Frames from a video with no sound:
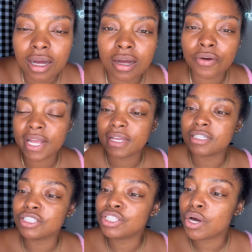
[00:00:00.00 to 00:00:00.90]
Okay,
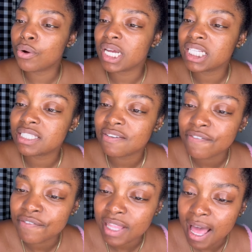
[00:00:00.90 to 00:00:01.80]
so it's
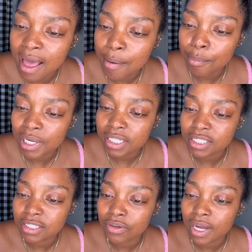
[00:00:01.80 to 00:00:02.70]
flat, but it
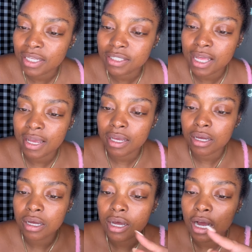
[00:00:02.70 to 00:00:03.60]
still has like
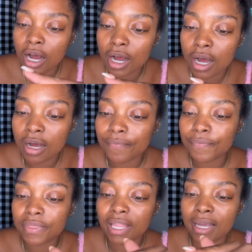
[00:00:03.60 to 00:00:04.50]

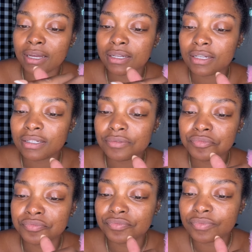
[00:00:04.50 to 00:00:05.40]
a
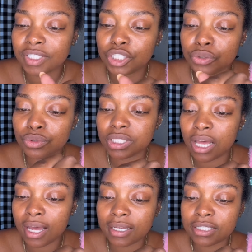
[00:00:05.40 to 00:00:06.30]
two
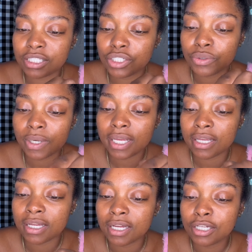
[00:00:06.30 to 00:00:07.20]
sides to it.
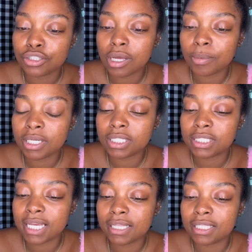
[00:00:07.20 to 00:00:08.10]
So I'm gonna
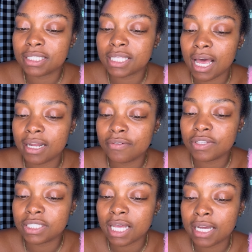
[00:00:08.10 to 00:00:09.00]
take the side of the
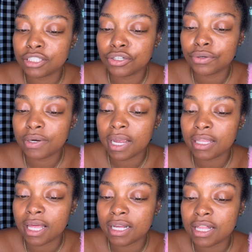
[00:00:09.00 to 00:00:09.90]
side to create
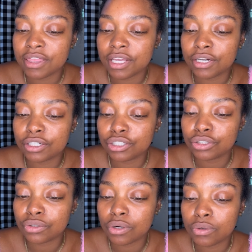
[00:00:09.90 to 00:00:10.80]
like a thinner
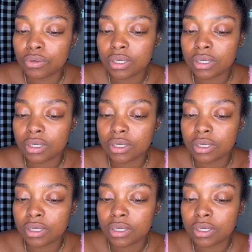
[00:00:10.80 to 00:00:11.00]
stroke.